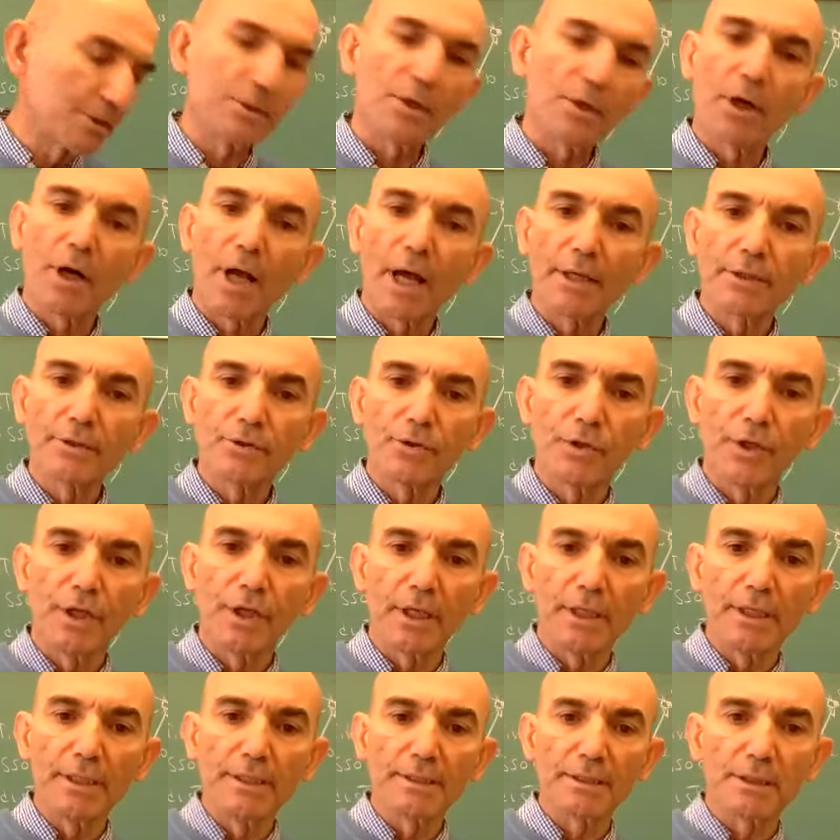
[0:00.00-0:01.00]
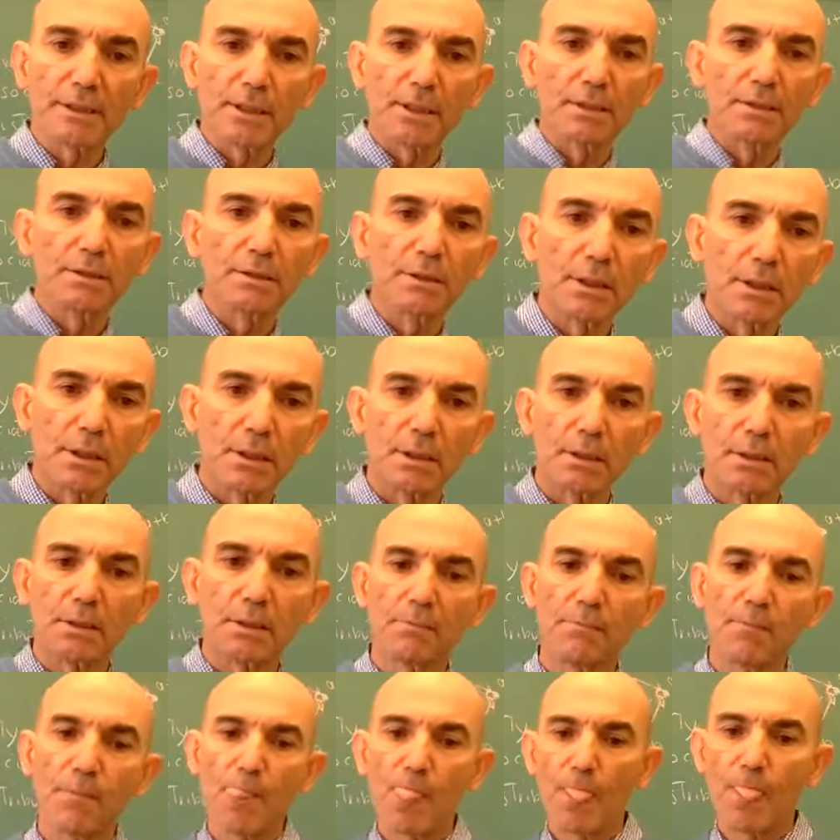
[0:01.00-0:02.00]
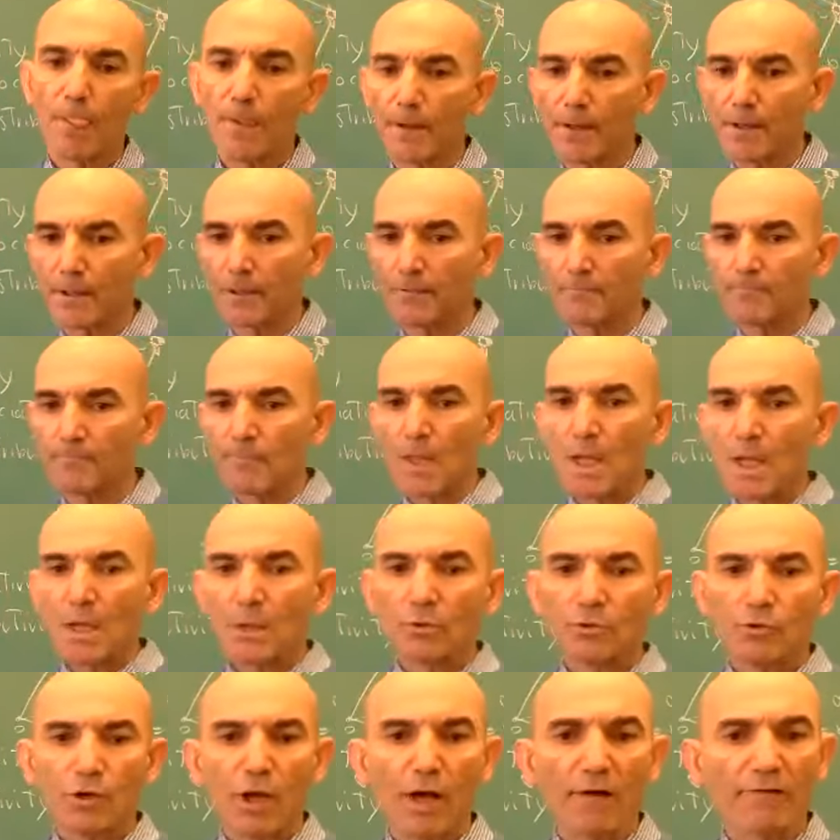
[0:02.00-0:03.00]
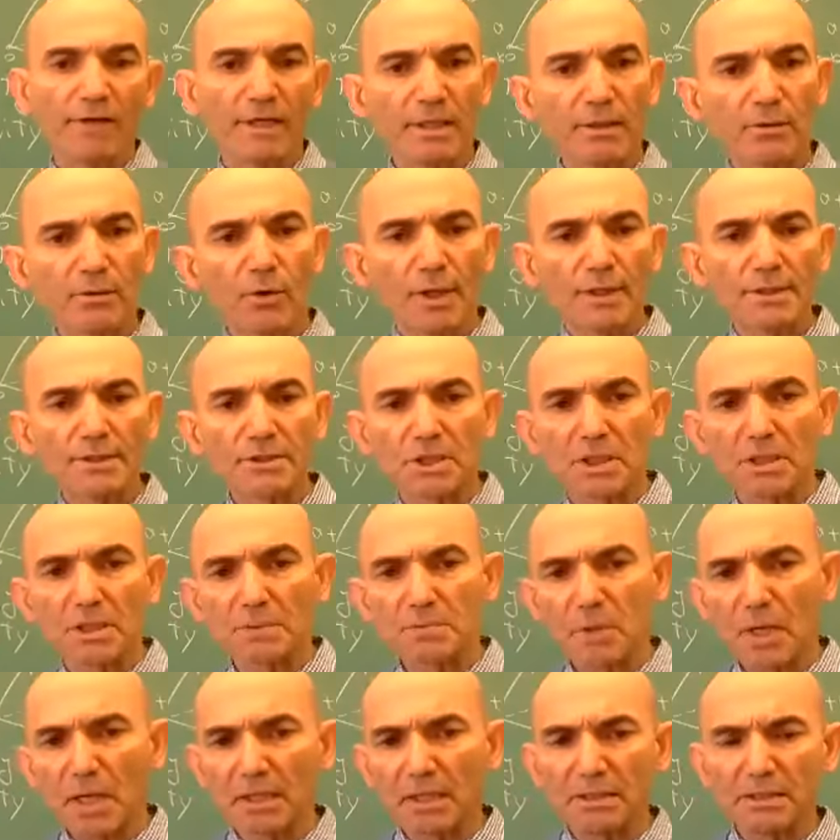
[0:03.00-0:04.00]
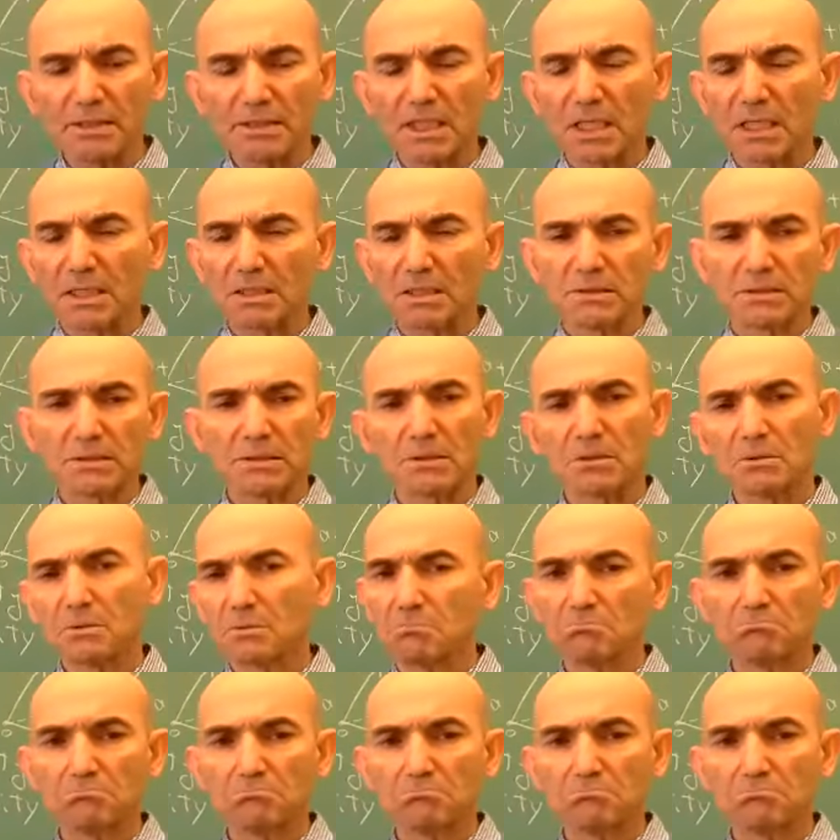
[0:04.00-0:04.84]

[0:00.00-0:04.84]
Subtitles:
are actually listed. Yeah. Do you have any questions by any chance? Or?